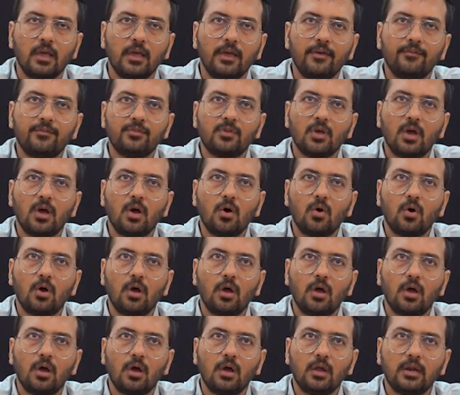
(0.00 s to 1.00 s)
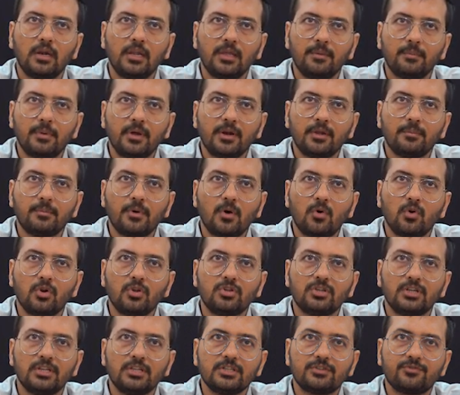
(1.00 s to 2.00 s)
If the Lima
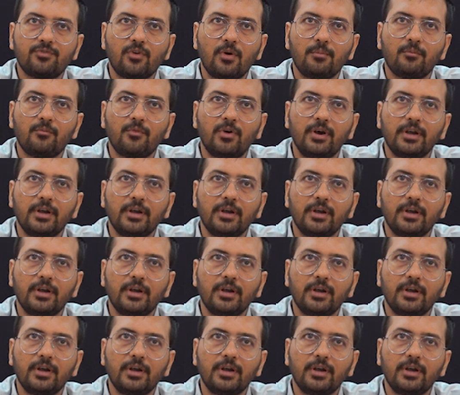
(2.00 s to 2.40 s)
origin is from